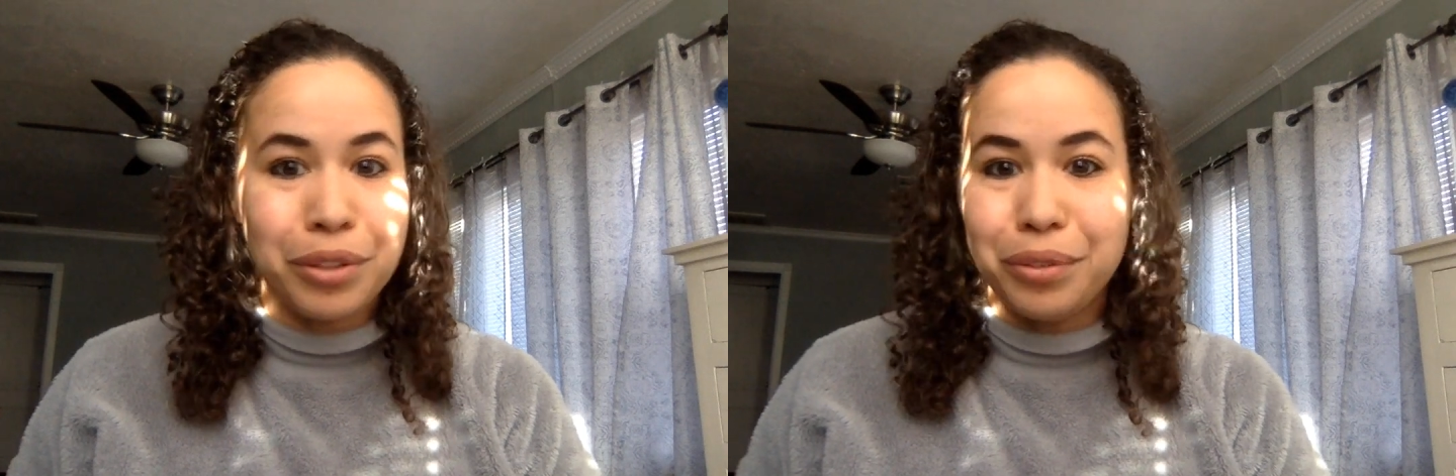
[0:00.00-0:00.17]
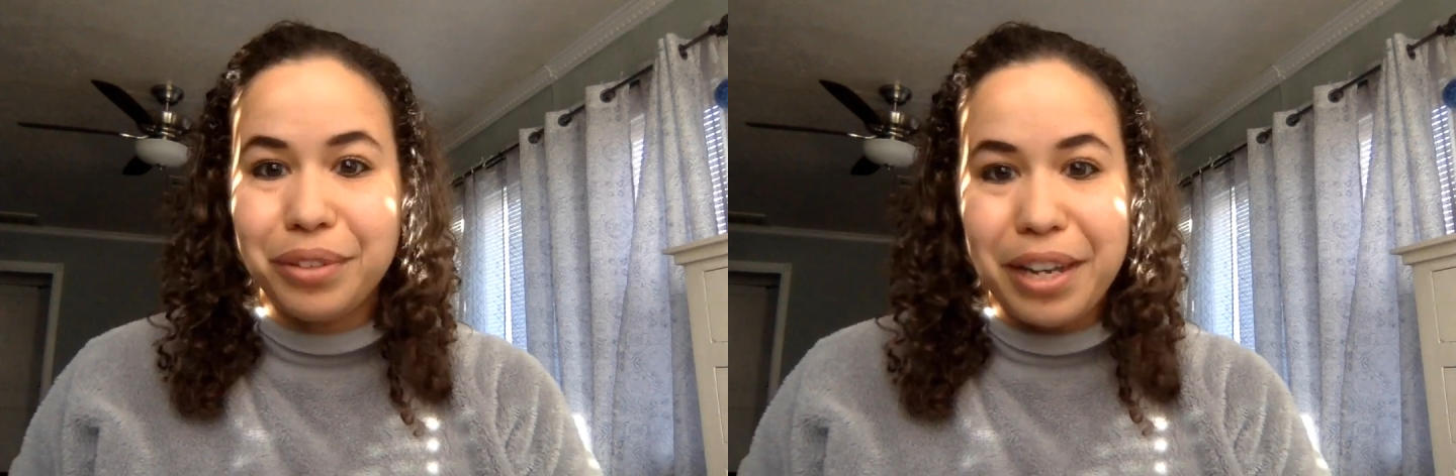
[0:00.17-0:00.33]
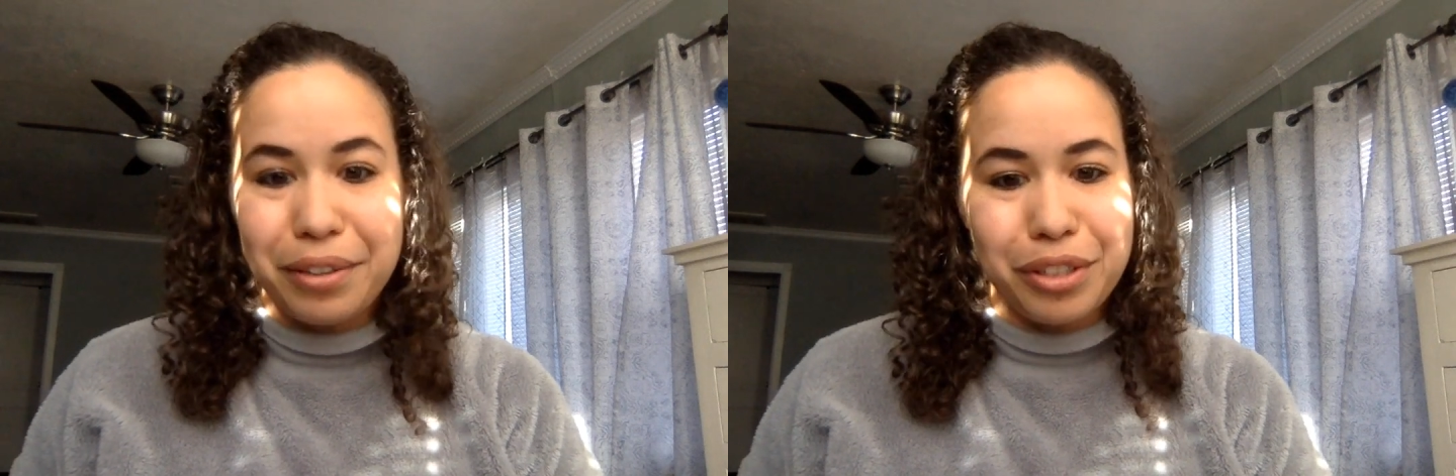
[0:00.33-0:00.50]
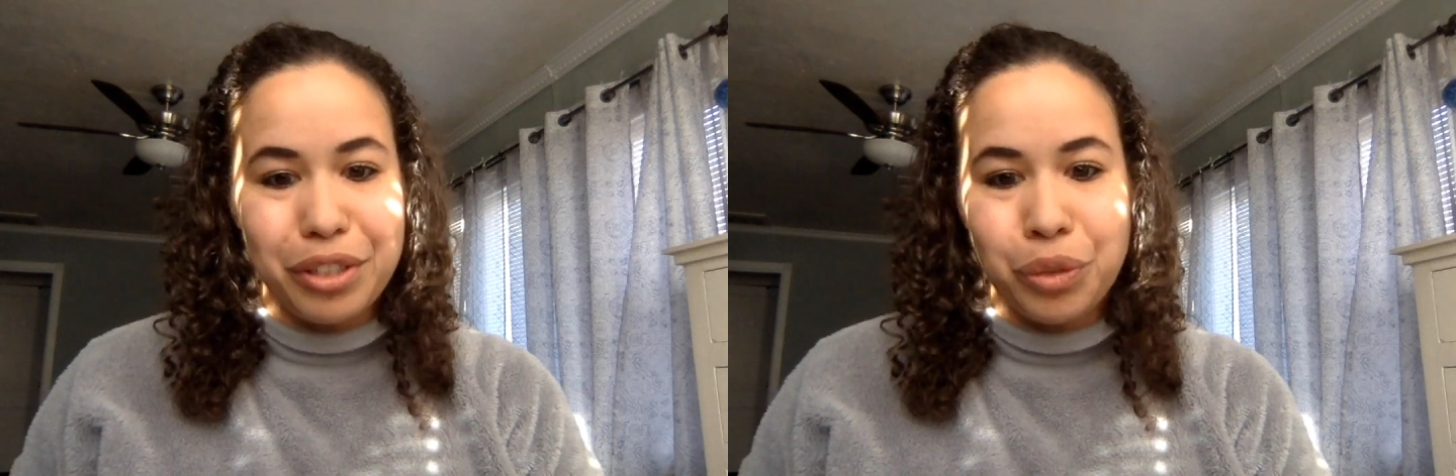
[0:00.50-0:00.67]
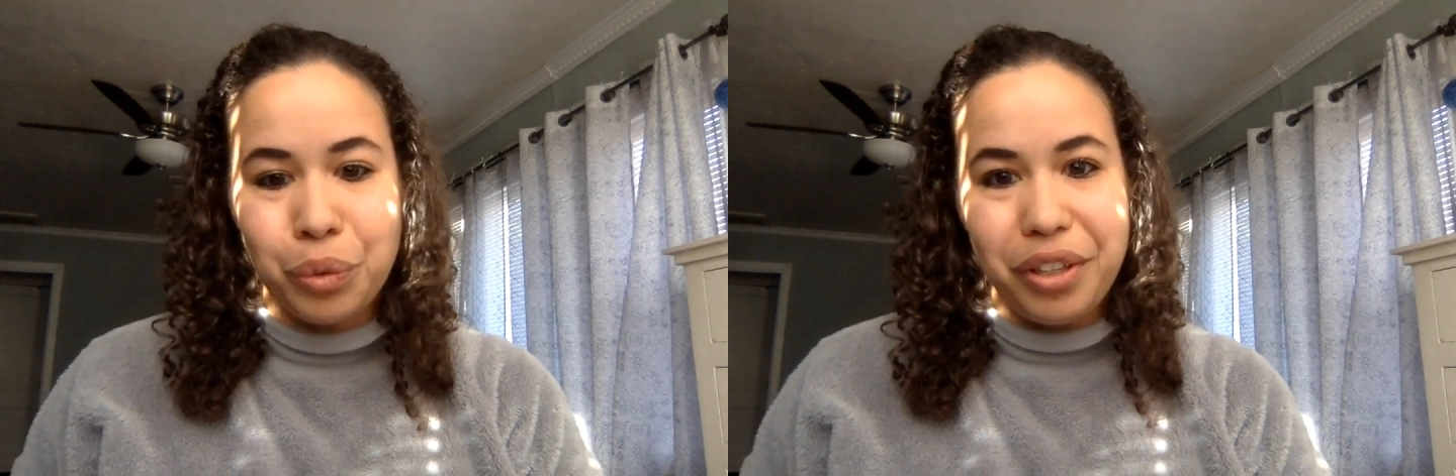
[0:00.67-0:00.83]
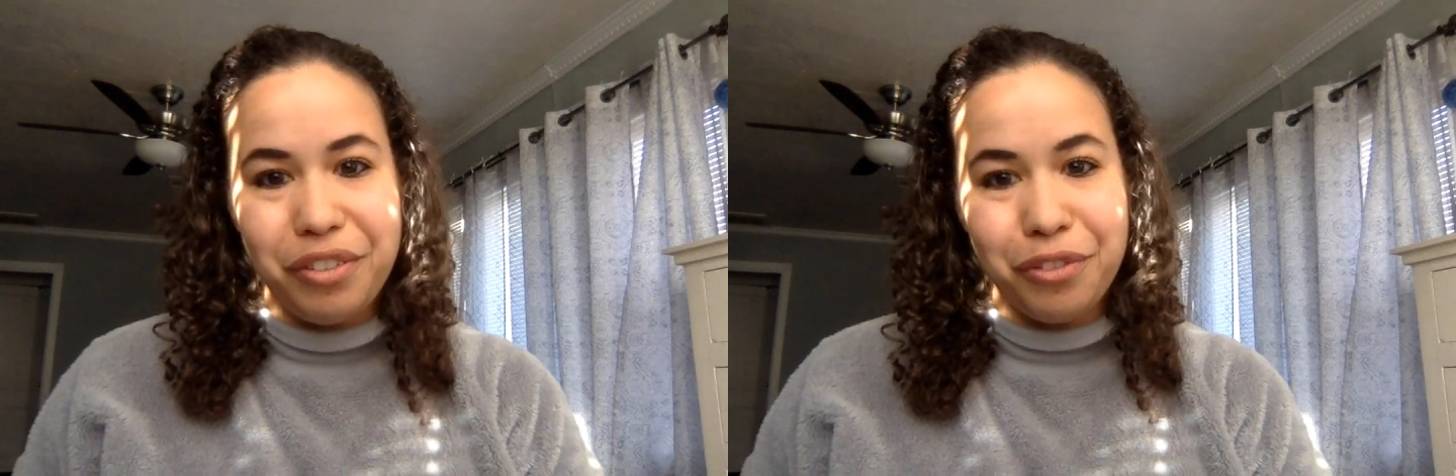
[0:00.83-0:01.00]

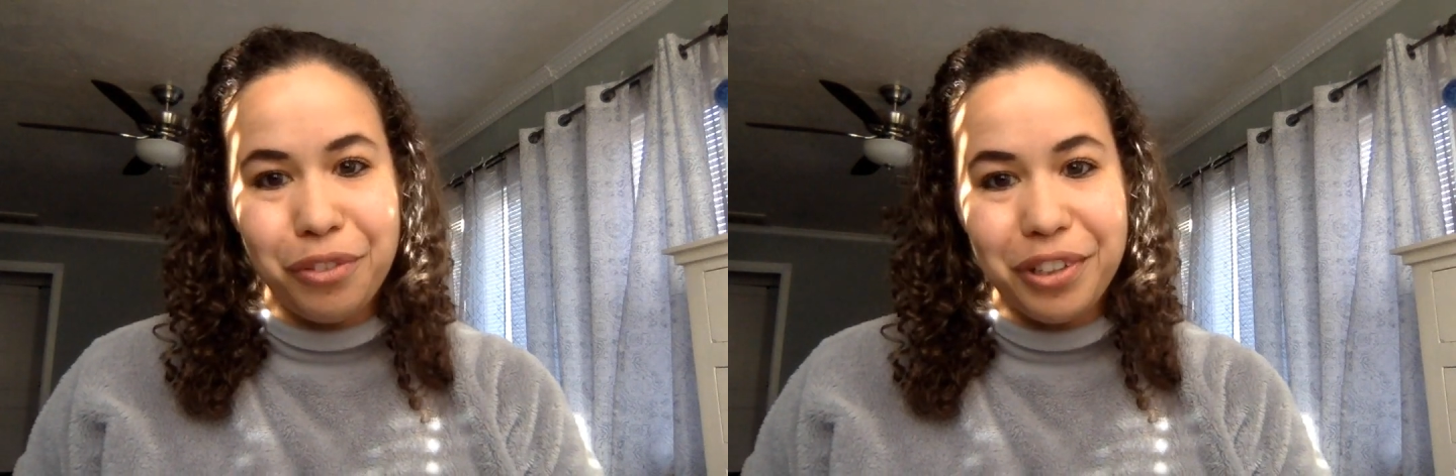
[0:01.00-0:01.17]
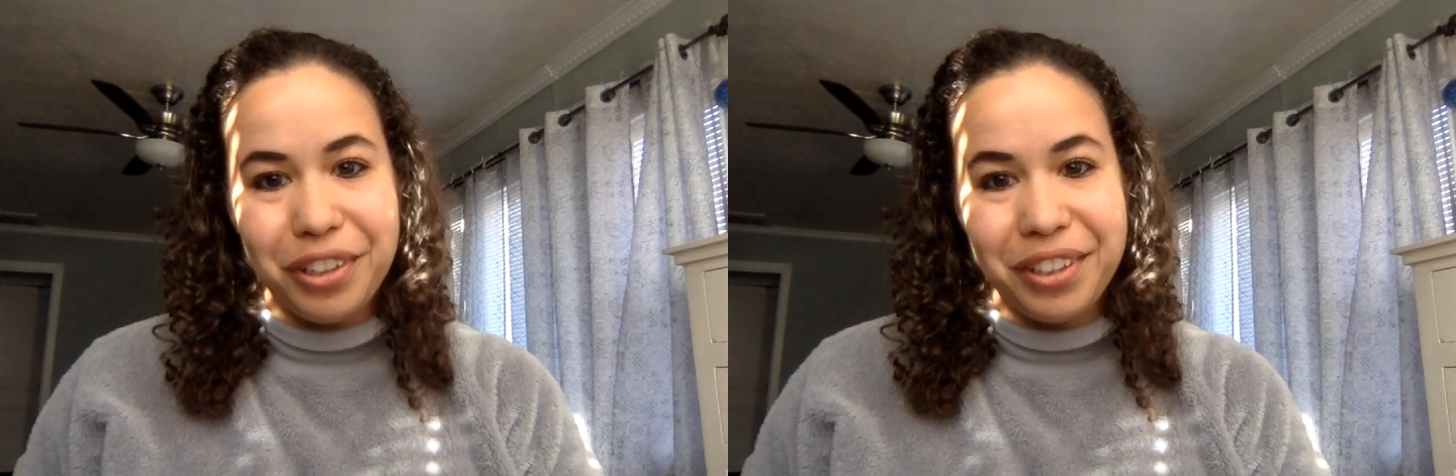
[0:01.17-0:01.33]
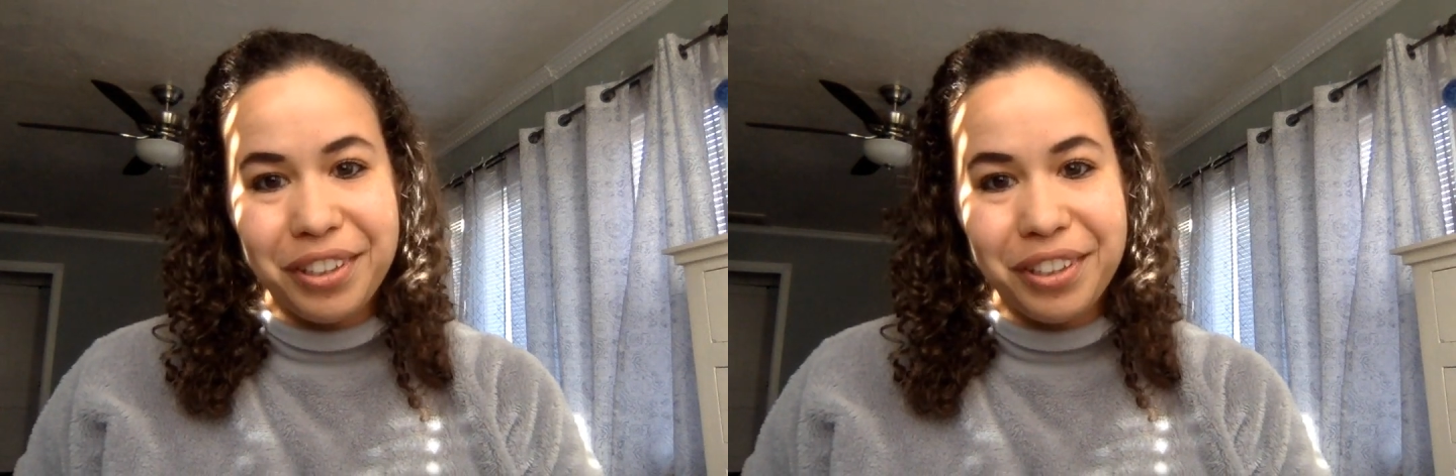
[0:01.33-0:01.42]
2024.